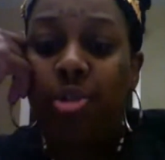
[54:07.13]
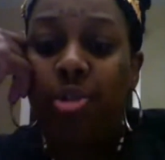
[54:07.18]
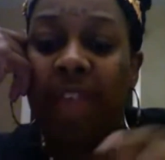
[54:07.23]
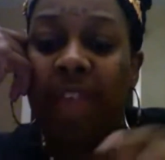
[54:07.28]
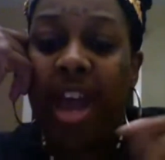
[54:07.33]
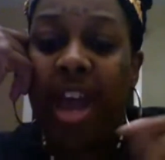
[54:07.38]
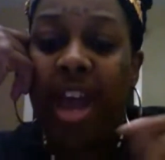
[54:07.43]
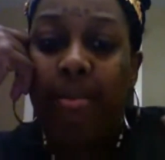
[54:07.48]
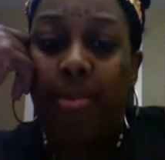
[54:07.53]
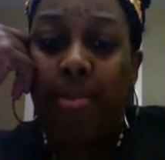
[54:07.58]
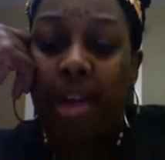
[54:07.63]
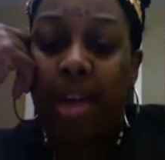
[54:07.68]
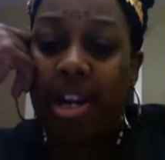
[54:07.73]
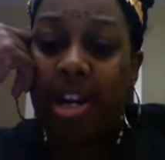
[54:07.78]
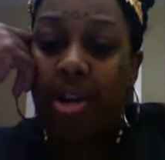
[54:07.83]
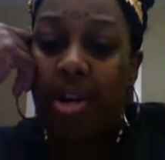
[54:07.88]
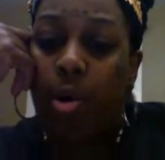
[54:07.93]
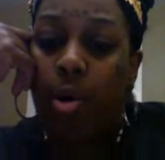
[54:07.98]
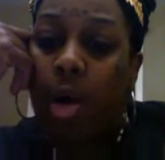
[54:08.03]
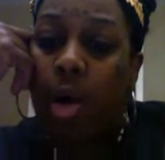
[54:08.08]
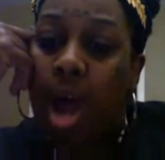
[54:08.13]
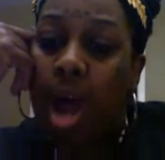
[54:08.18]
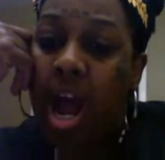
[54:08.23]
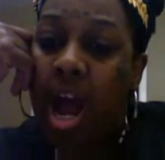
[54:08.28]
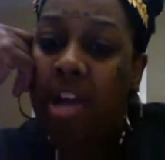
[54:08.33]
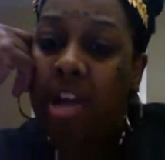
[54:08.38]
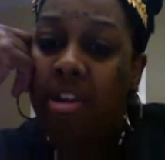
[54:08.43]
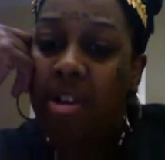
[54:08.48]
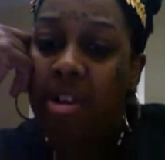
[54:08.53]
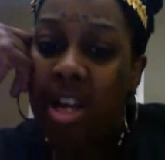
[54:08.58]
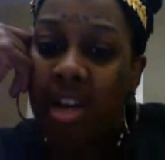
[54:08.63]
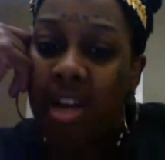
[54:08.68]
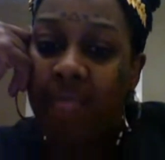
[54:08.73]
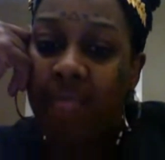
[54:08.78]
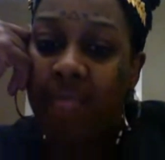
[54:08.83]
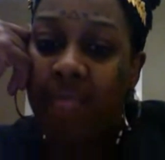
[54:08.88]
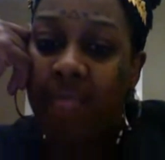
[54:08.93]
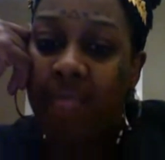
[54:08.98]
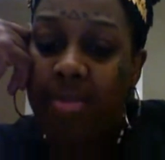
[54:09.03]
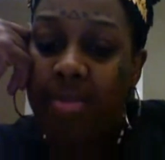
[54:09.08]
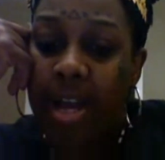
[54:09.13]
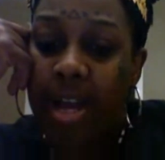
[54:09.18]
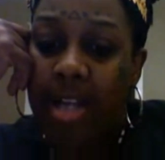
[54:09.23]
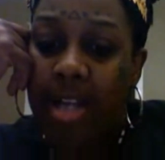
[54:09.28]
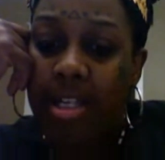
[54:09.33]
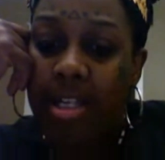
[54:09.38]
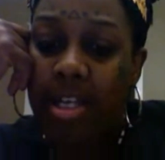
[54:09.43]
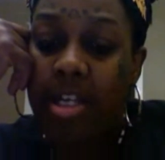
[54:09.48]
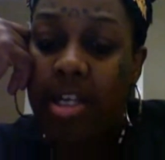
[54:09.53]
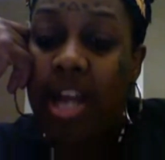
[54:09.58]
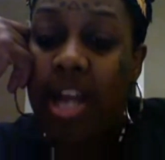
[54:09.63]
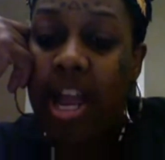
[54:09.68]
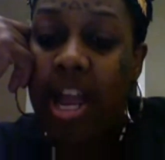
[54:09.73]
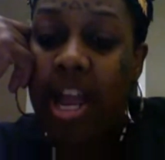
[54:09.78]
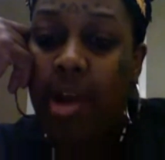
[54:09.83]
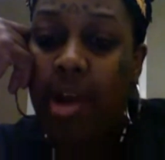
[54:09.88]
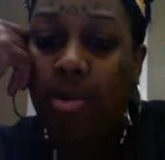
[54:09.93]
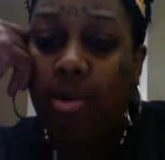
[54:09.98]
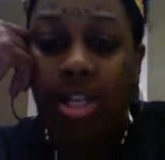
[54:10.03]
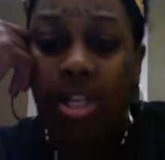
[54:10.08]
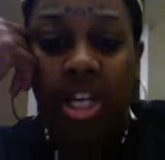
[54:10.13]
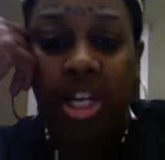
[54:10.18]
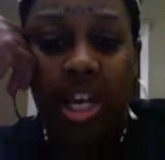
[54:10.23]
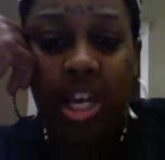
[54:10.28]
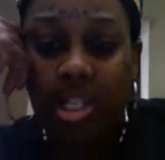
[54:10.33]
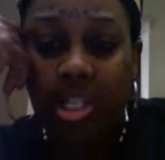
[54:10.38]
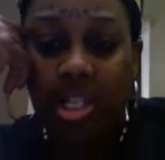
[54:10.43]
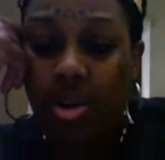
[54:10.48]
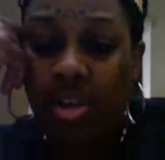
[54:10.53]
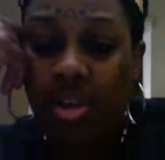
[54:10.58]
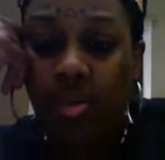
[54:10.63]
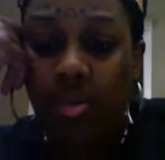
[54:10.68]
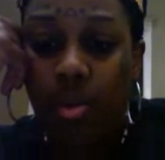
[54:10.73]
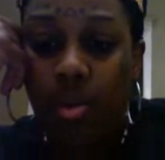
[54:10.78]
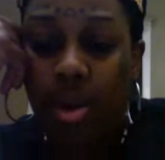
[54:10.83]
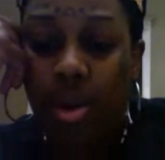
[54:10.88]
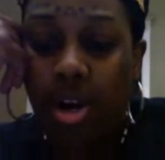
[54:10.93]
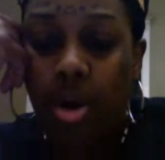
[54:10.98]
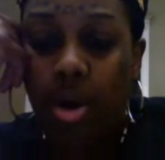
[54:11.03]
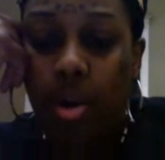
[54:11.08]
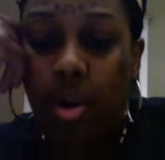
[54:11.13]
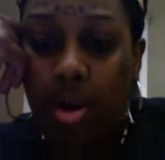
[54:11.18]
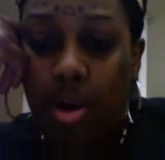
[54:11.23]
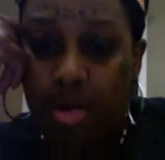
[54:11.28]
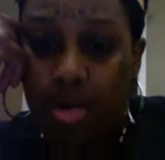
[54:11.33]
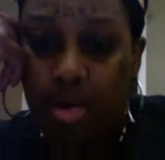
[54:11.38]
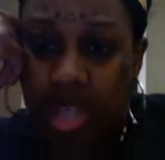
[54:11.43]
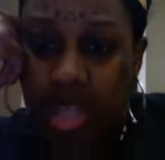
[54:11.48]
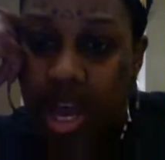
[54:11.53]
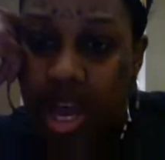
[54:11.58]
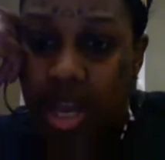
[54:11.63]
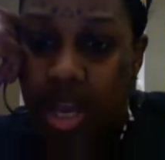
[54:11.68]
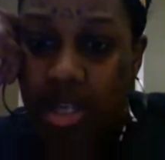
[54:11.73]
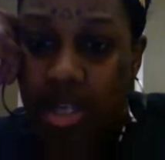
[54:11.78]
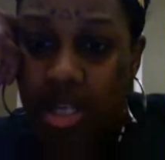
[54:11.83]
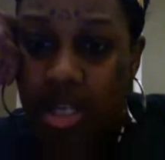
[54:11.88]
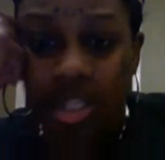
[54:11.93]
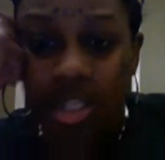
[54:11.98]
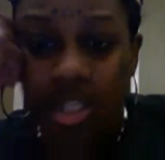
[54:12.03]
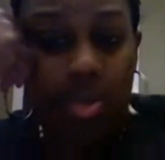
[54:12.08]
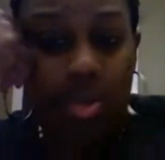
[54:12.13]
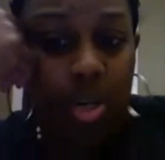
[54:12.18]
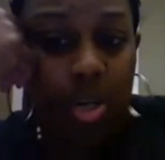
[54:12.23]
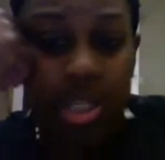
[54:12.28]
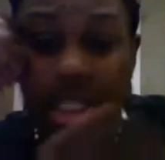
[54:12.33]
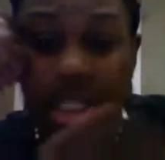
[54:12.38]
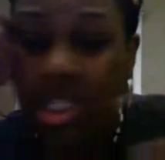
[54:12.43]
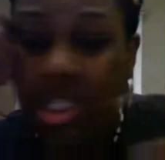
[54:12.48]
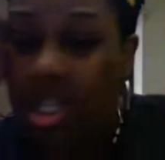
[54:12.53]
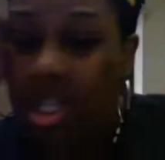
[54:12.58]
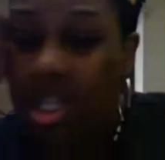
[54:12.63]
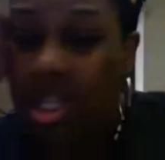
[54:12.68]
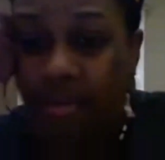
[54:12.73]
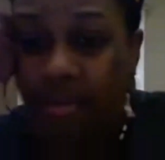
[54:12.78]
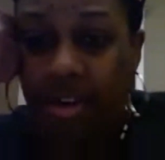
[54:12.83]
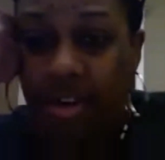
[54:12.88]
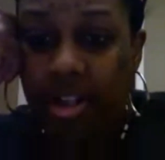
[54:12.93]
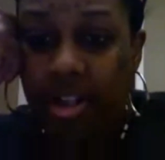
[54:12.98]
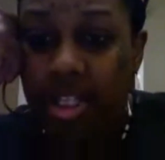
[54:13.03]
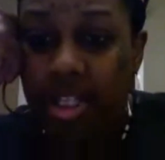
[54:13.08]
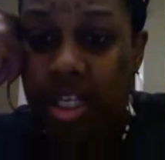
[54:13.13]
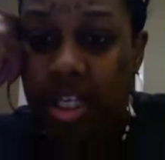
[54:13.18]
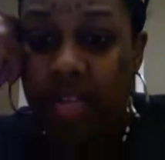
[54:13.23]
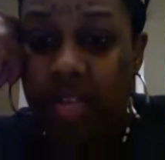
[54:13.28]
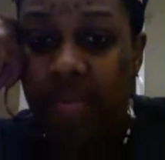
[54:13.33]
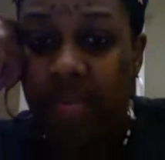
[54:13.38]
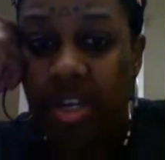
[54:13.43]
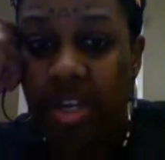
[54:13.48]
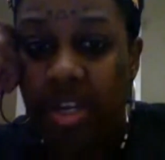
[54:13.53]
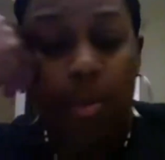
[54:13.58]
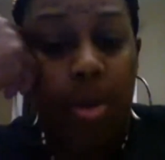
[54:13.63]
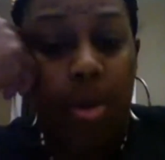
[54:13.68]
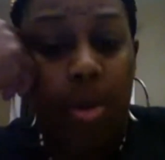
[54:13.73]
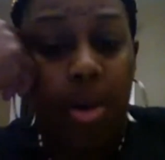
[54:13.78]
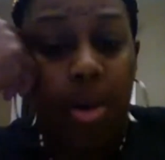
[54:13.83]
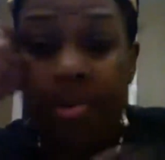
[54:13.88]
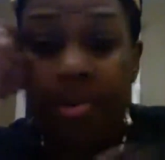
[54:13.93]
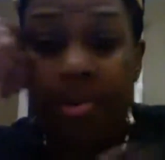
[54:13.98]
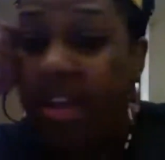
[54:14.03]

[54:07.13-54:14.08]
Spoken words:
Vibrated on higher levels back then. Now the kids don't even want to go outside. They just want to sit in front of the TV. They want to play